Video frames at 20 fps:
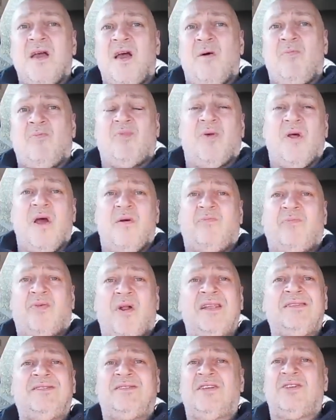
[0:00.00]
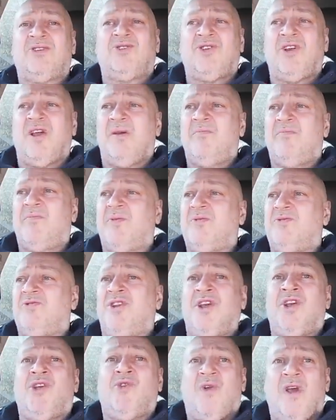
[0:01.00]
apprenticeship
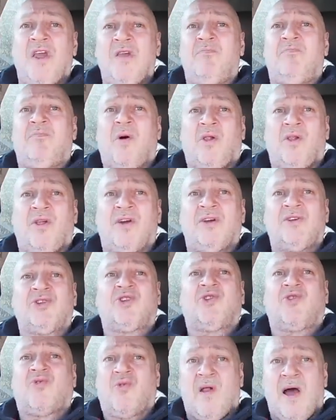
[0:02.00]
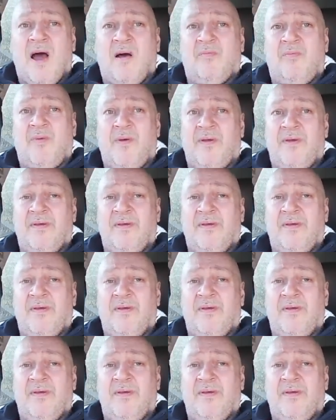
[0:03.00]
degree bollocks crap.